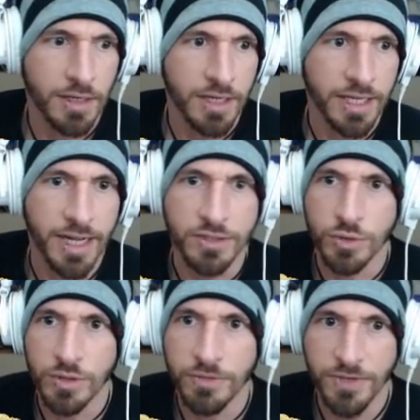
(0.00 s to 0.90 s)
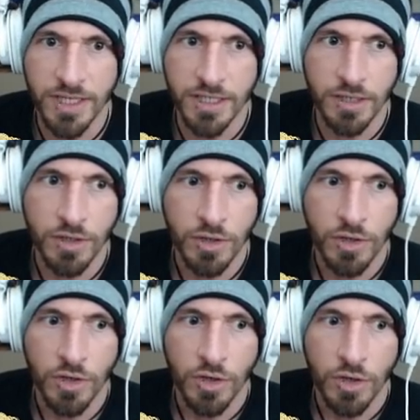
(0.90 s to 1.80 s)
Enhance. You could feed
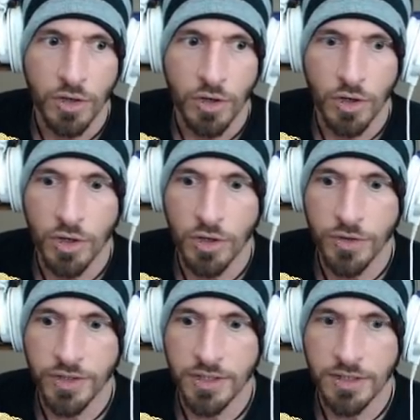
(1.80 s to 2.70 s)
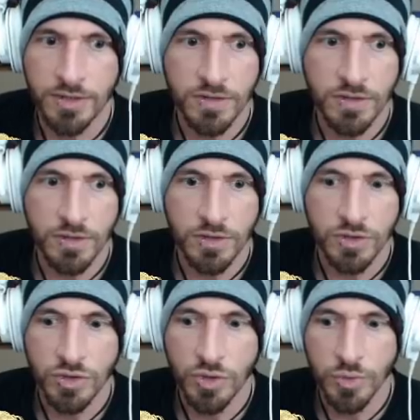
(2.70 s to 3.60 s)
all these
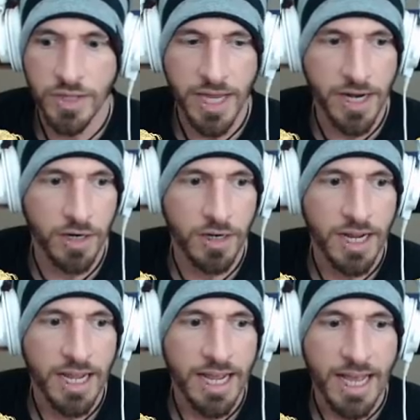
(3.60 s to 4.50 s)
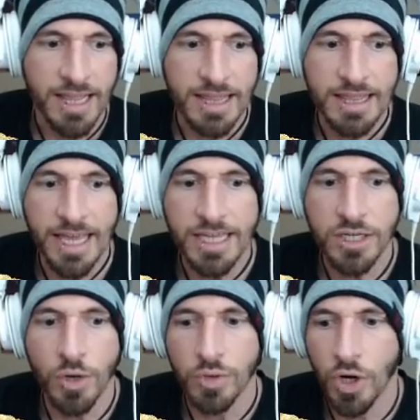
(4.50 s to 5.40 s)
to there, and they
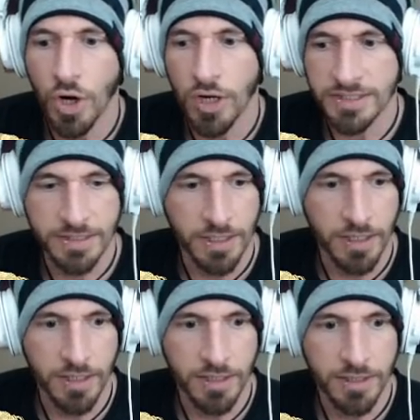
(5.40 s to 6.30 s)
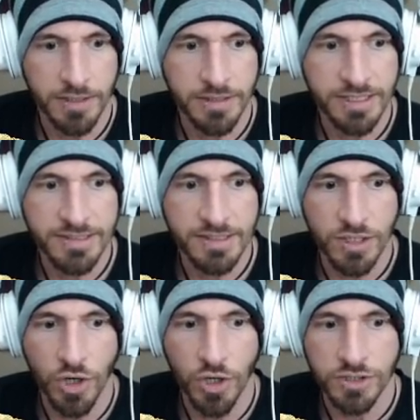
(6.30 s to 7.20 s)
don't cost, uh, this
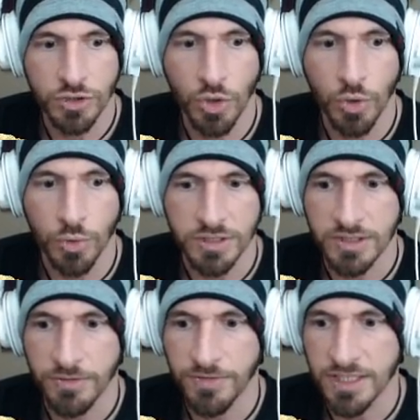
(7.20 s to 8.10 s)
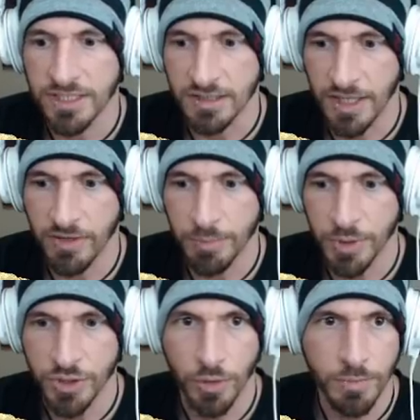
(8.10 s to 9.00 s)
doesn't cost gold to feed, to level up
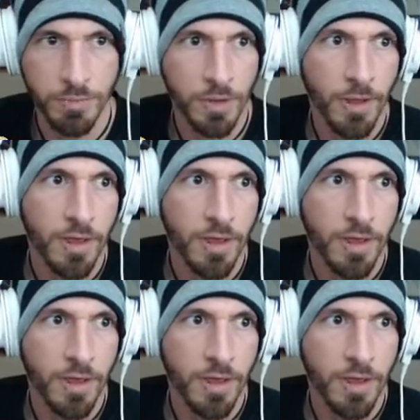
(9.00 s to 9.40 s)
your totem.